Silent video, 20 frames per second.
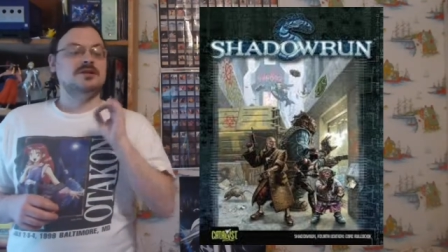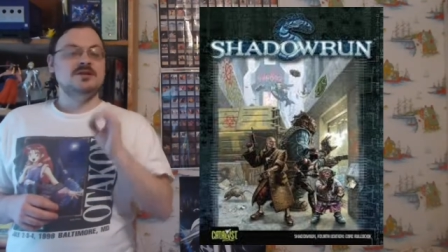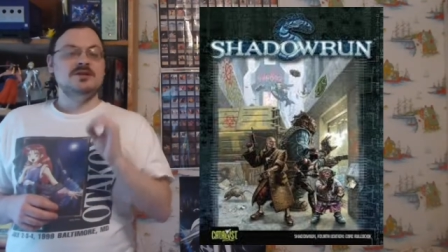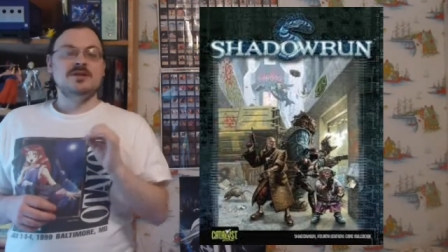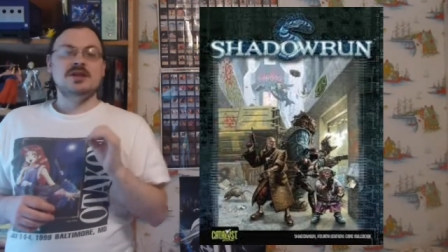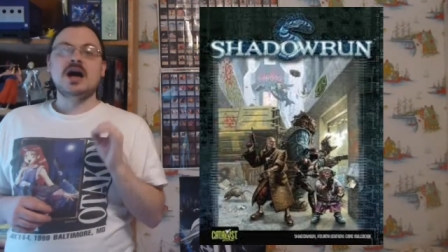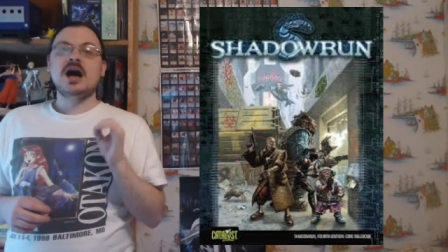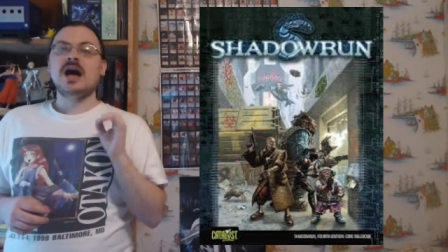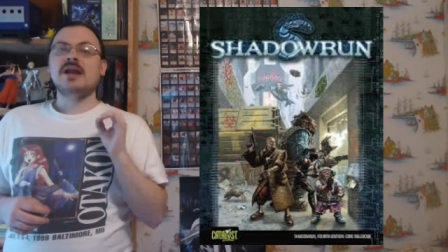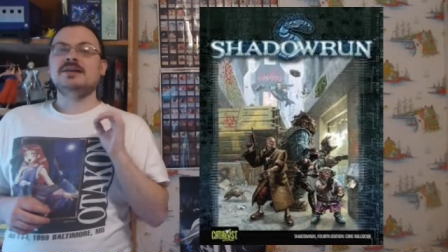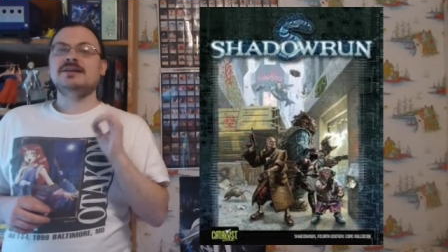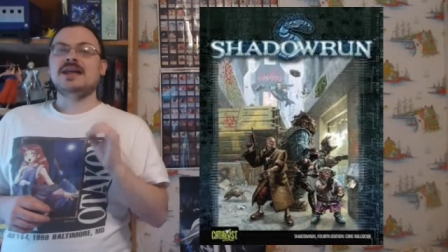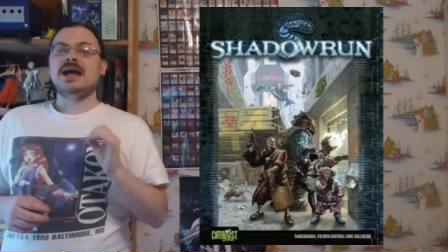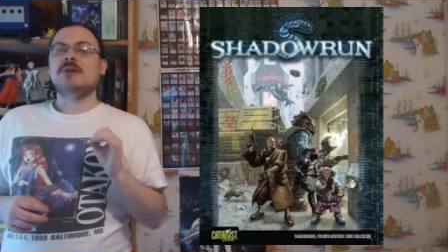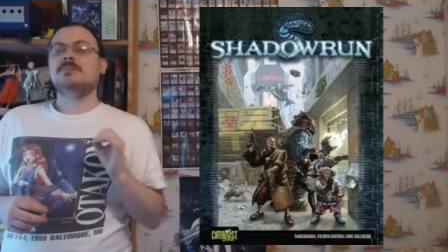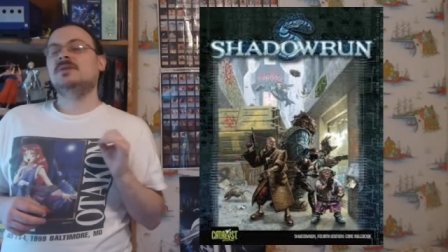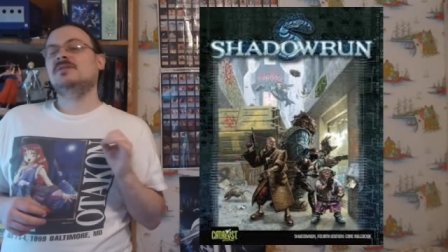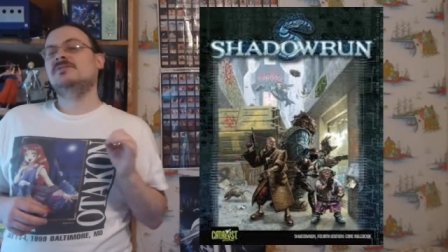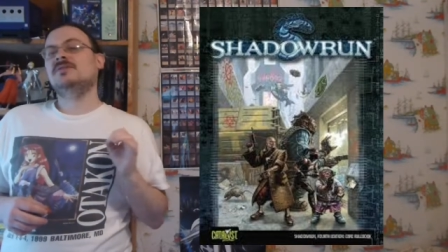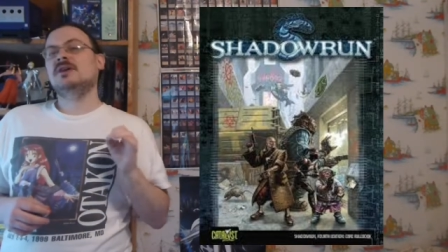not
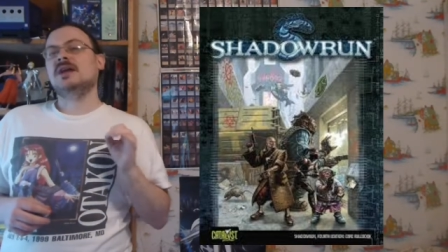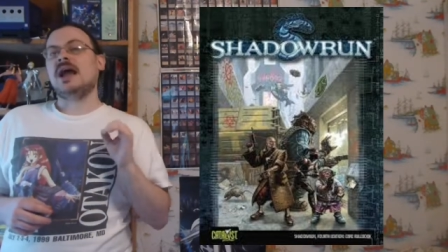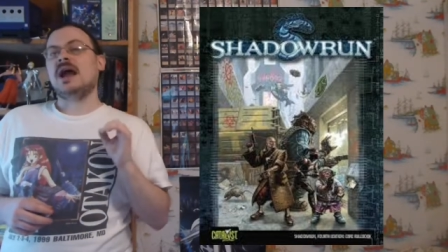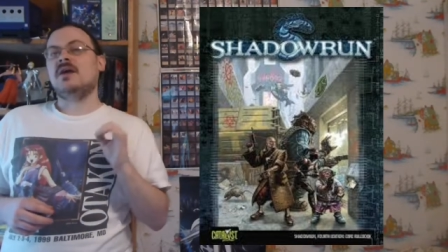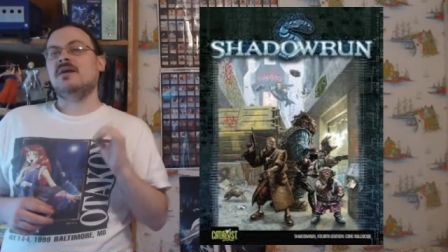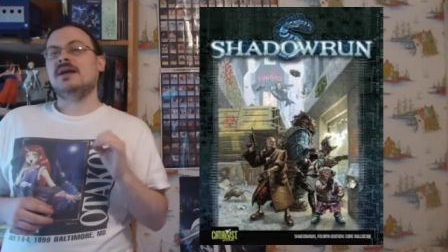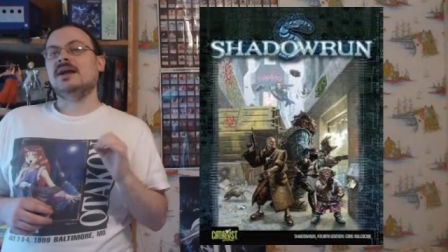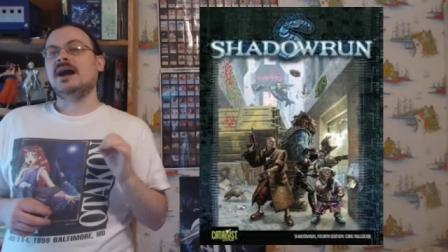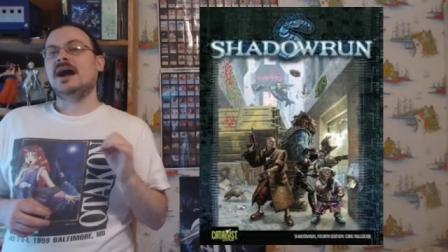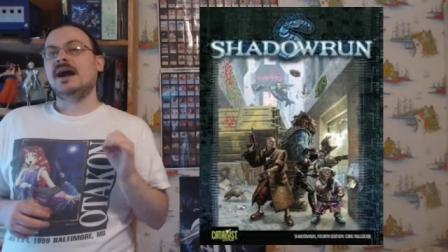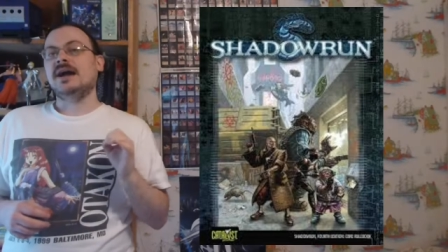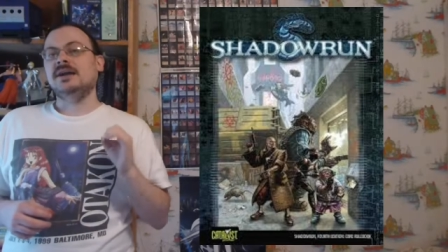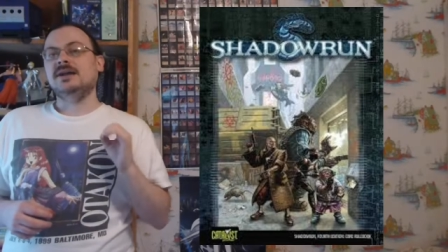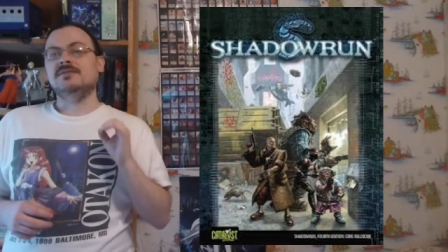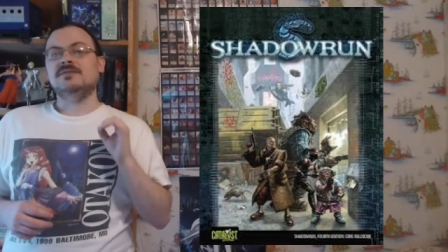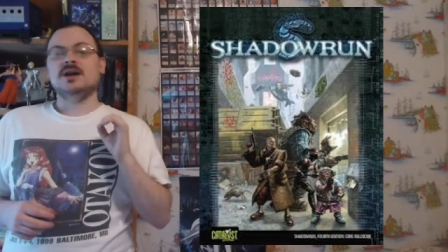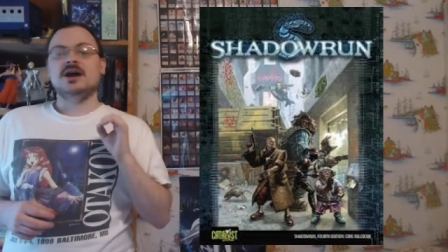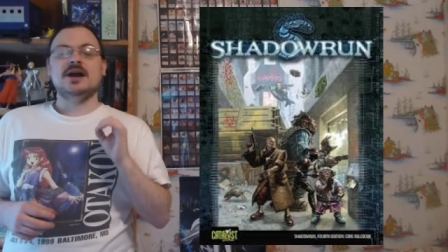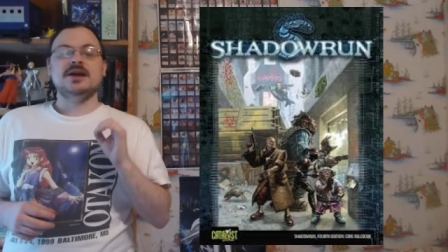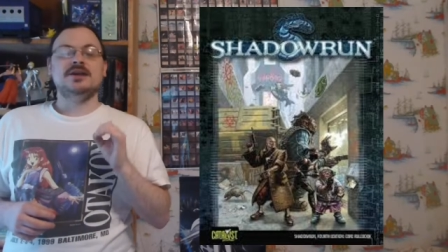adapted for carrying any
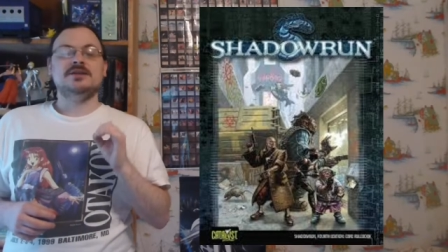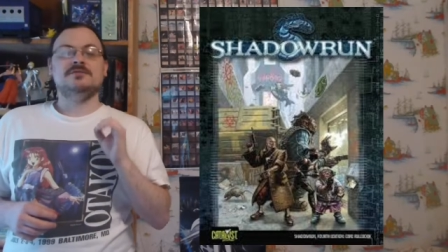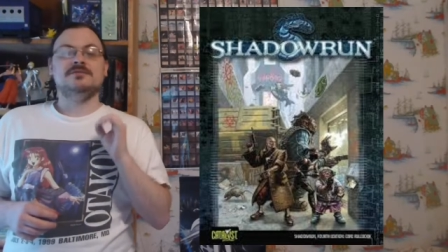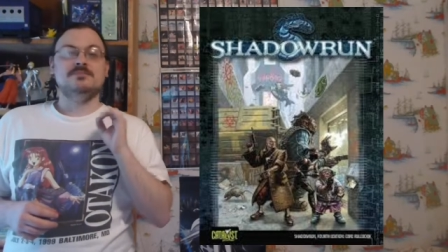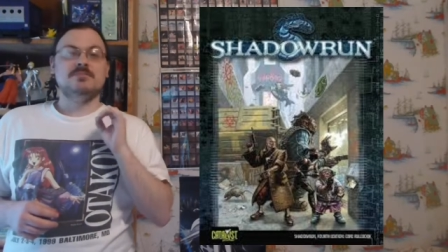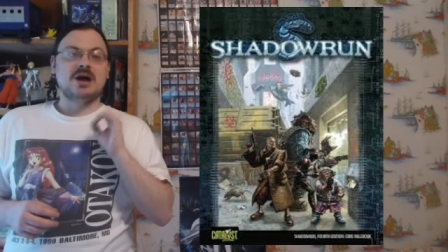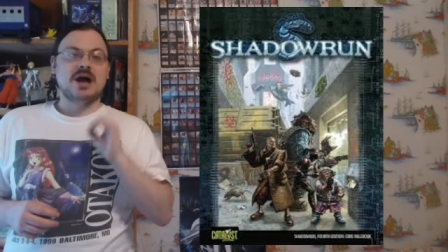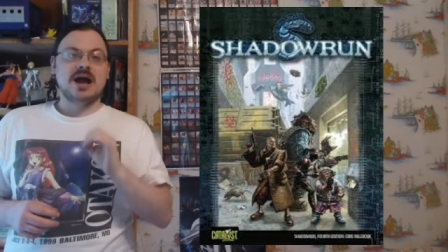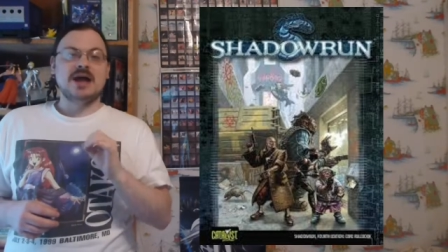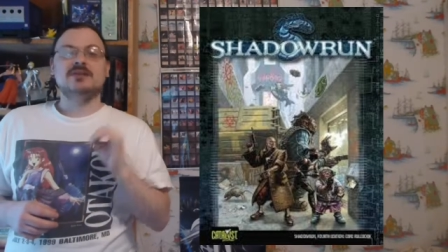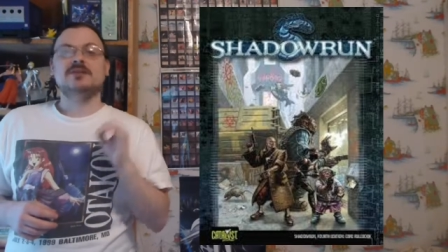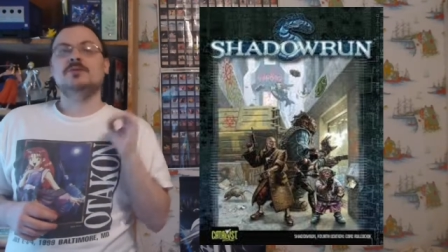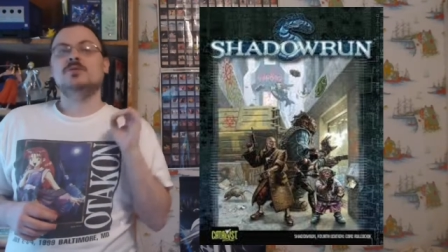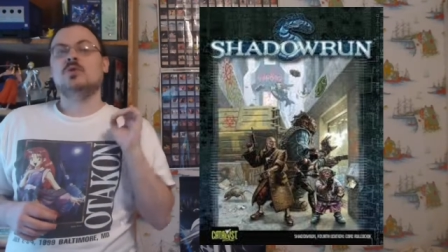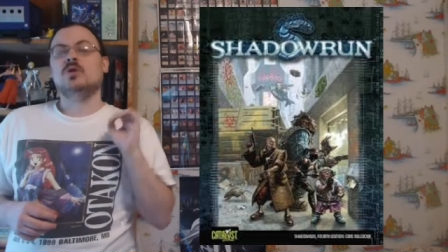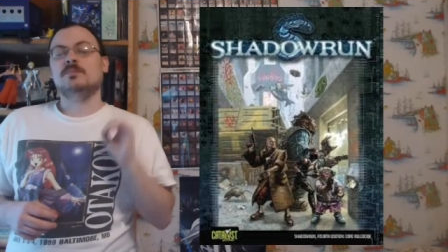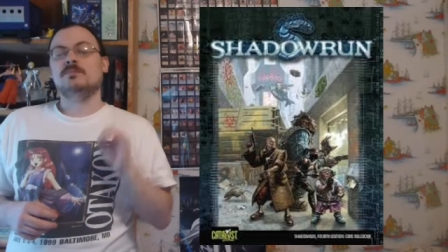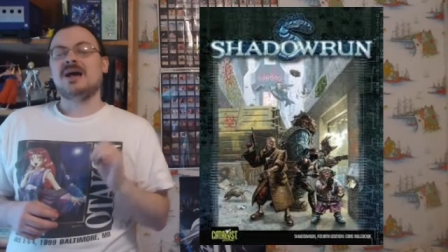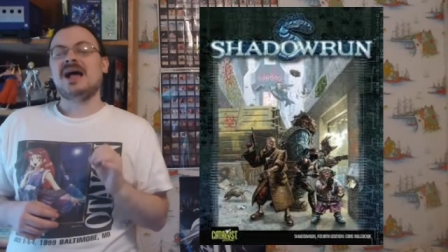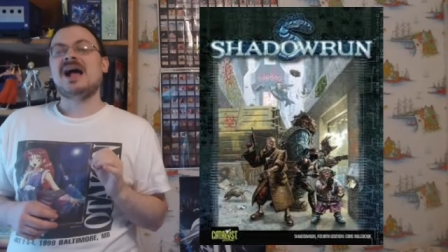kind of pilot
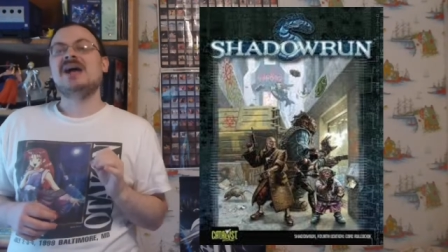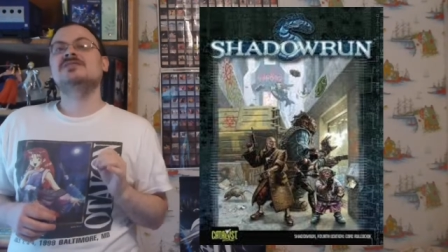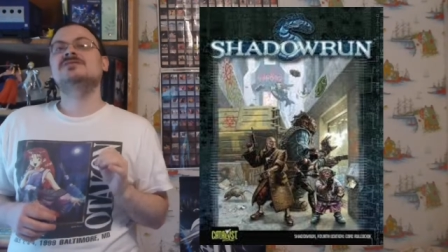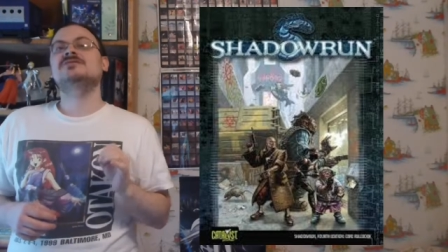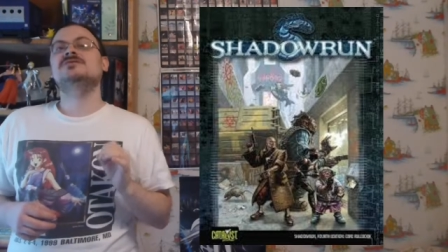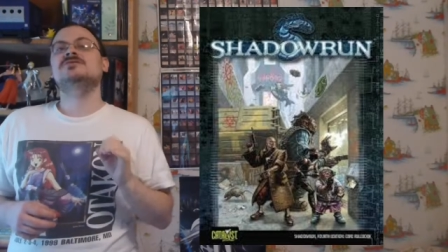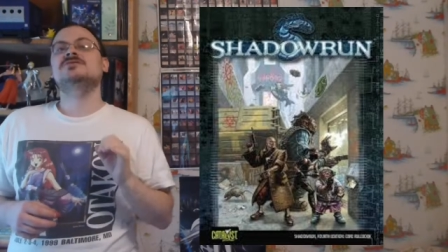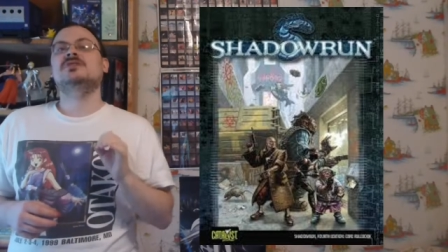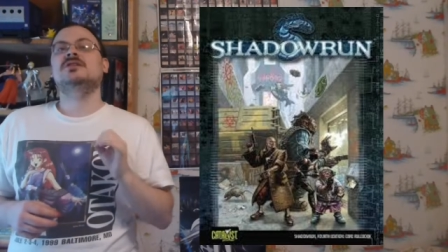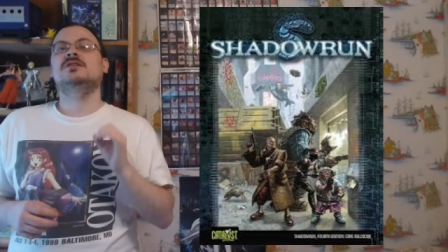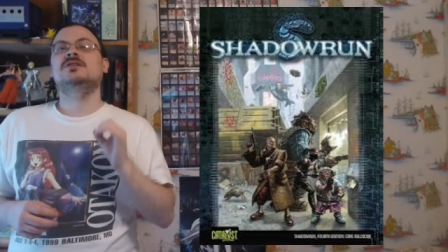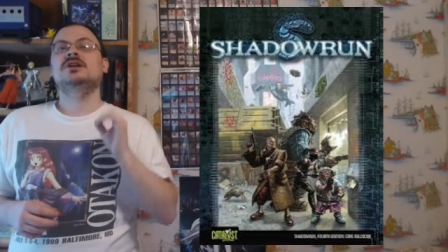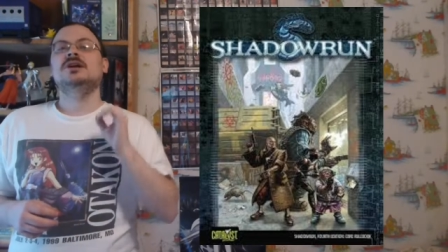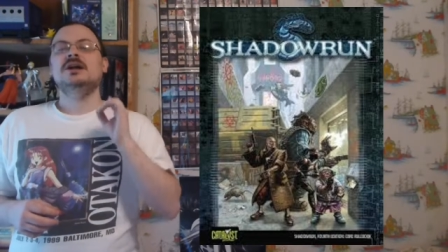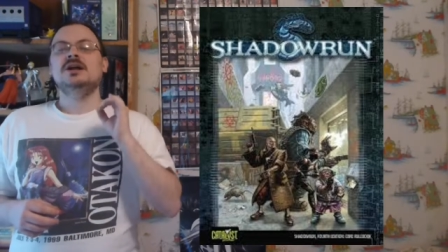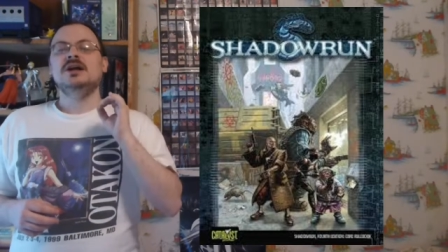or passenger,